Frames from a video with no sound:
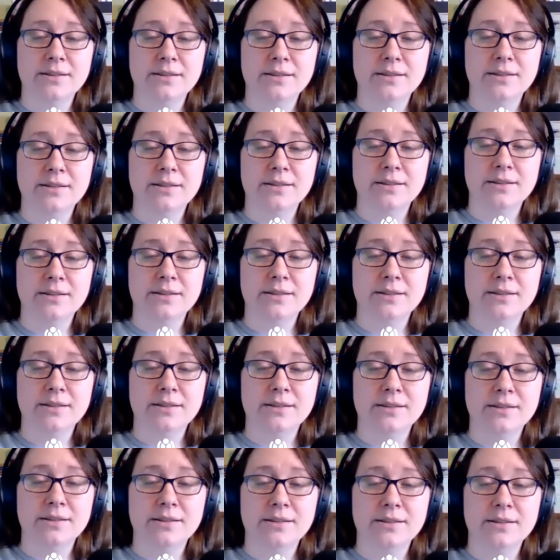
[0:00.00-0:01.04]
they
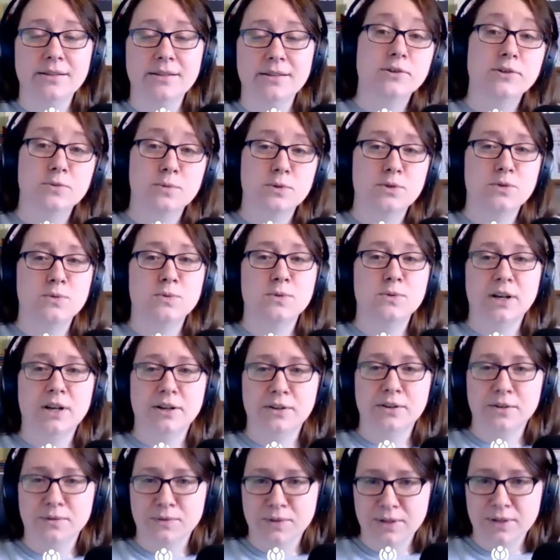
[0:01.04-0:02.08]
were involved in what was
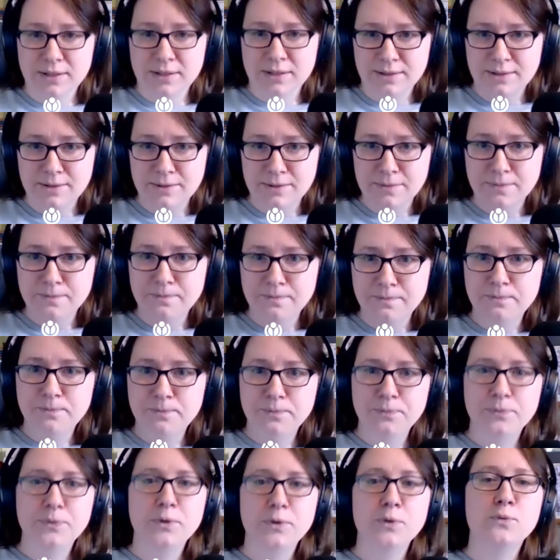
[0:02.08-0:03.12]
referred to as the Dining
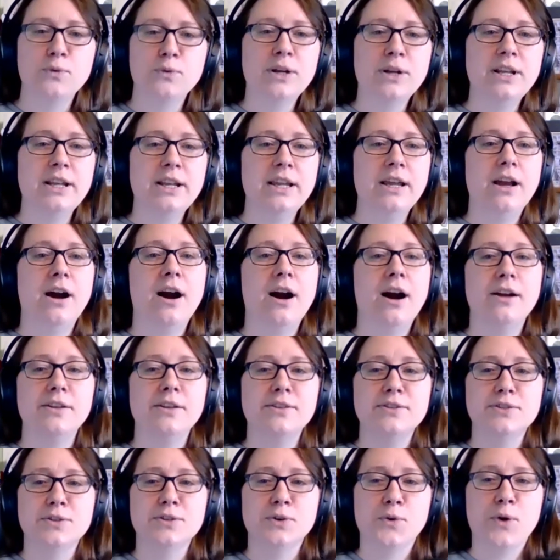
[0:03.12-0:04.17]
Guild, which was kind of
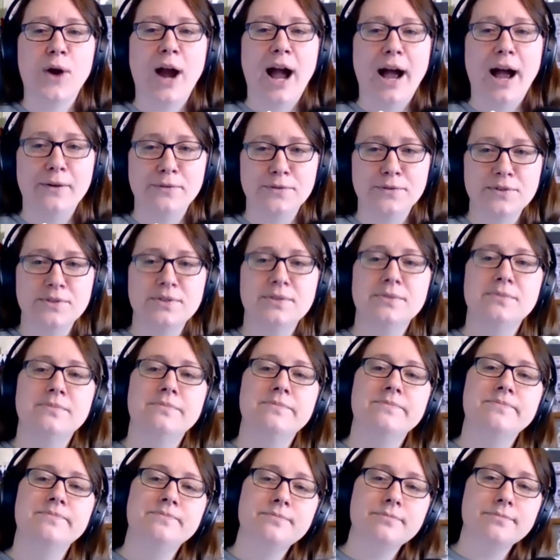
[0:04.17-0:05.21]
this really arts and
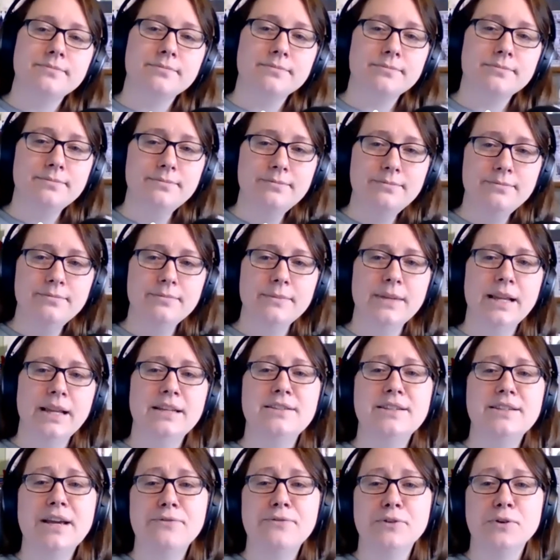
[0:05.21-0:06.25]
crafts
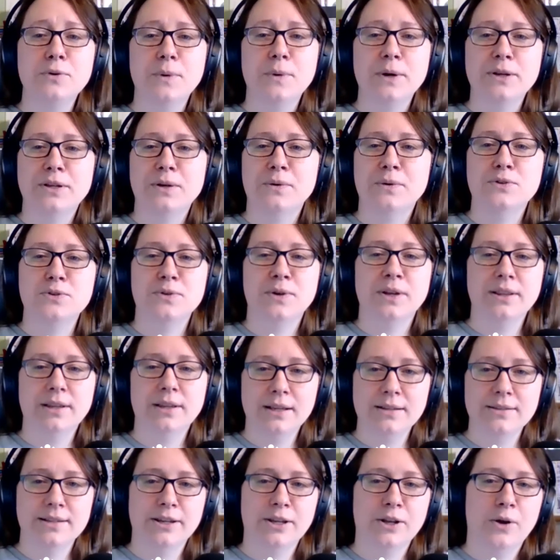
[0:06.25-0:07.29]
endeavor where they were doing things
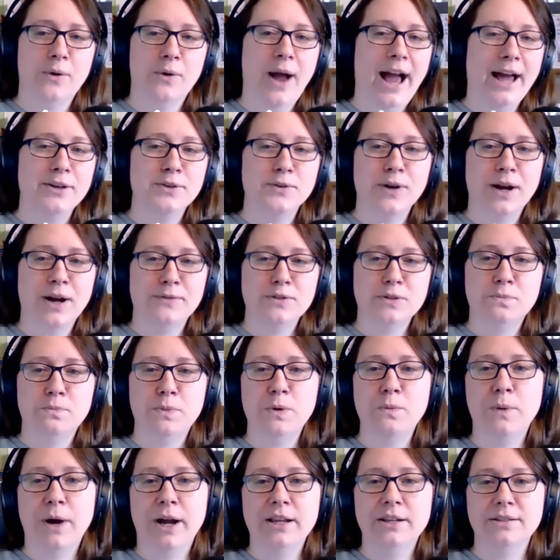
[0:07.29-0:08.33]
like, you know, handcrafted
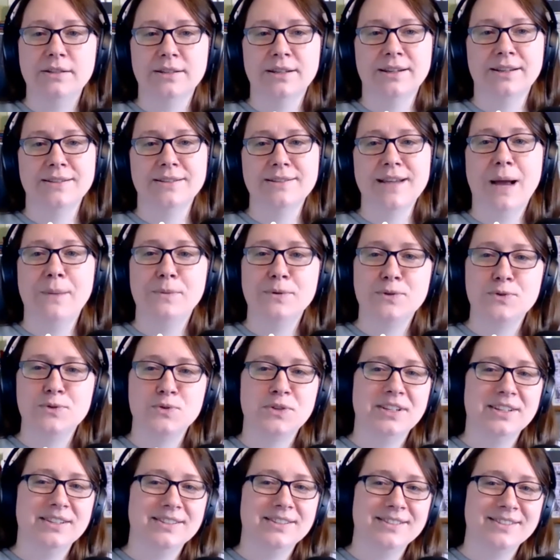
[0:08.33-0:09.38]
bookbinding and tapestries,
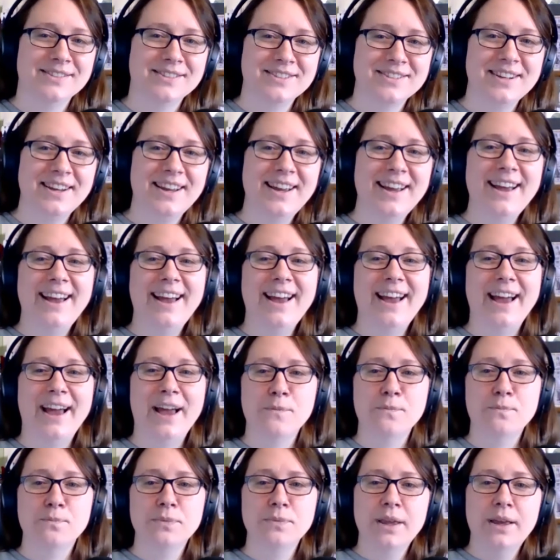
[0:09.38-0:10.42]
and
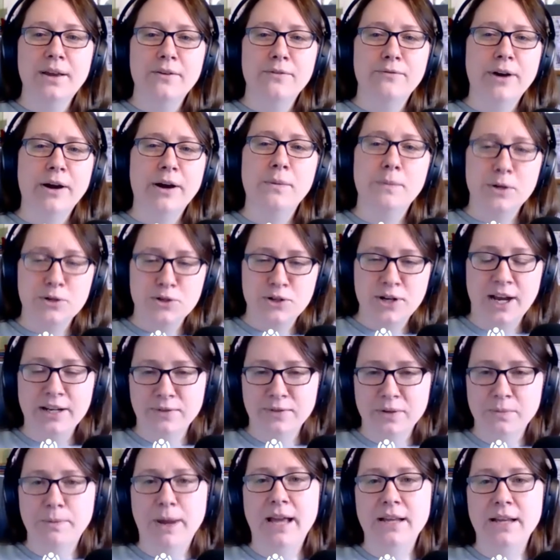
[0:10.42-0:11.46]
very much kind of
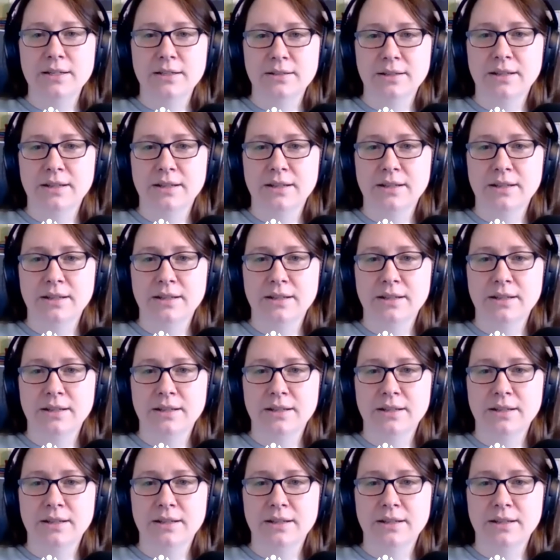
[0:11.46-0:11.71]
embedded in that,